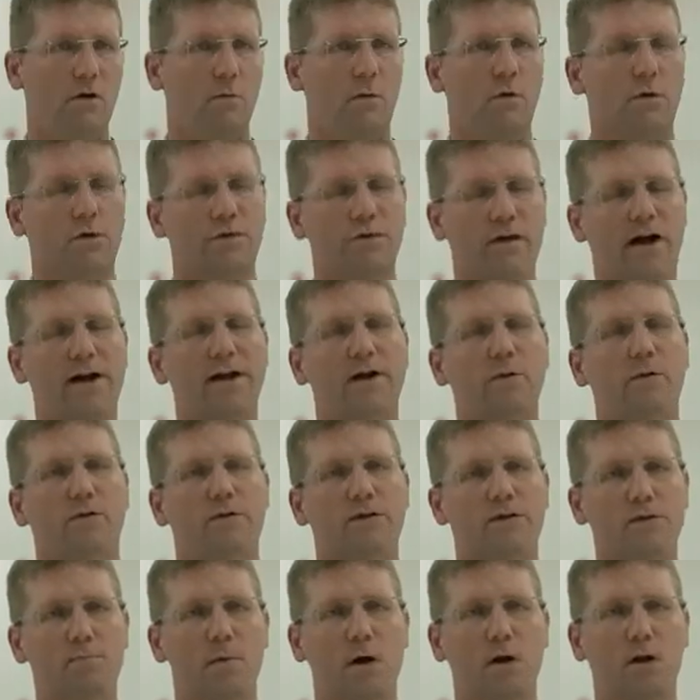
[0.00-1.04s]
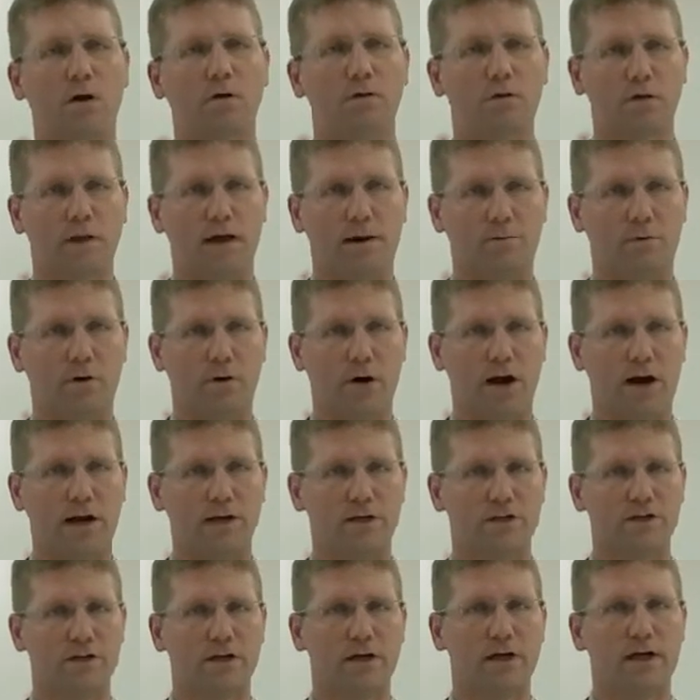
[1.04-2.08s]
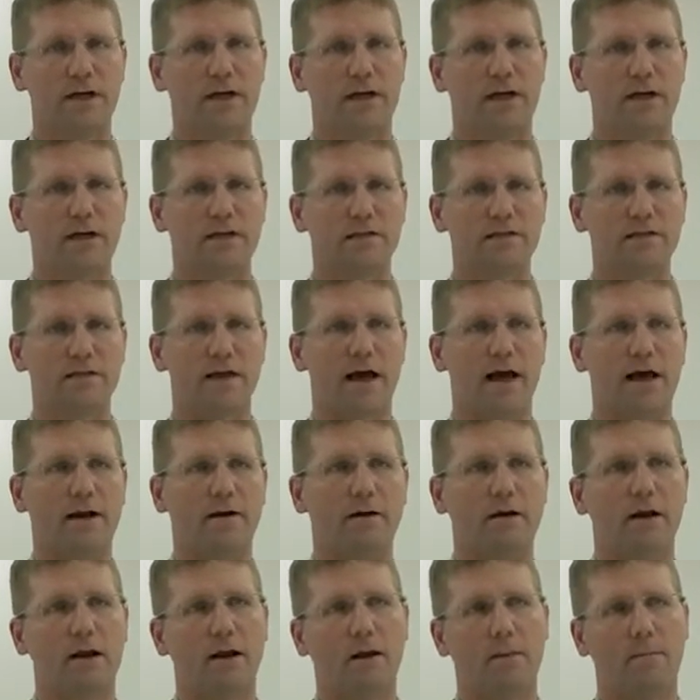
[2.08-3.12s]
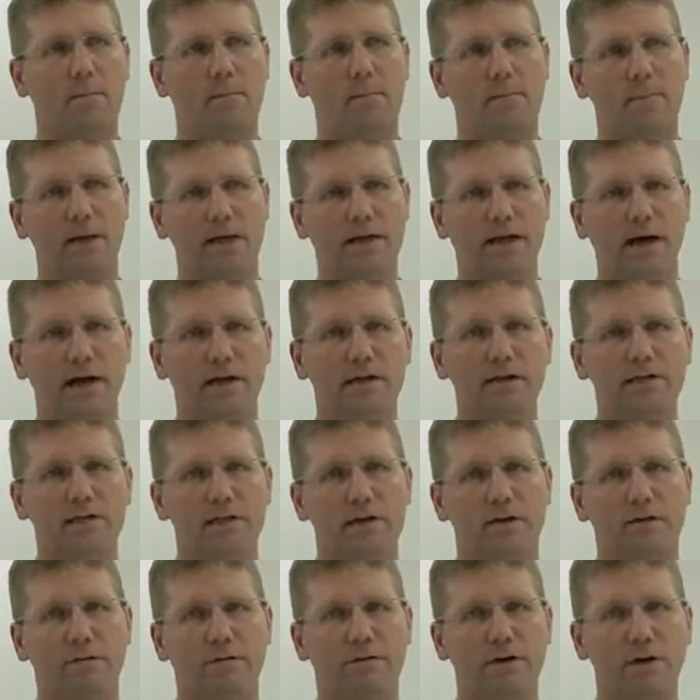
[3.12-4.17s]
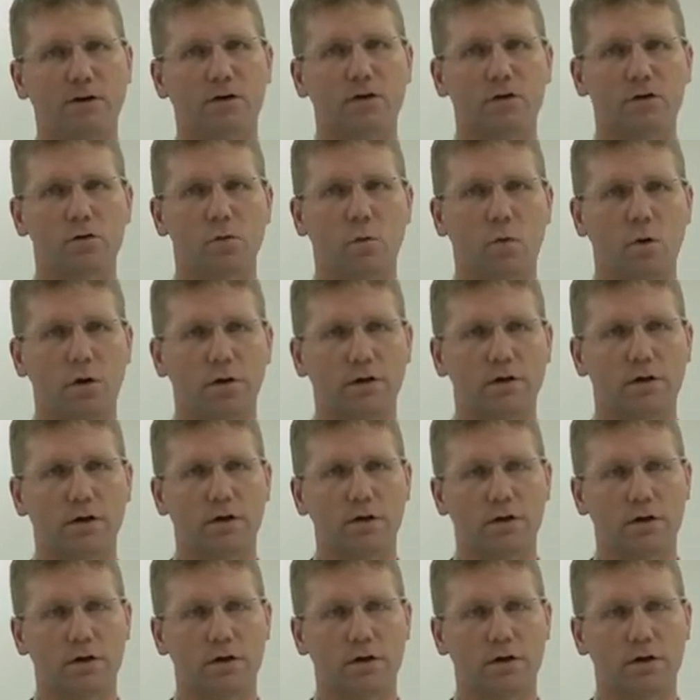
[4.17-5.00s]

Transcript: What we're finding with the small overlap crash is that because vehicles weren't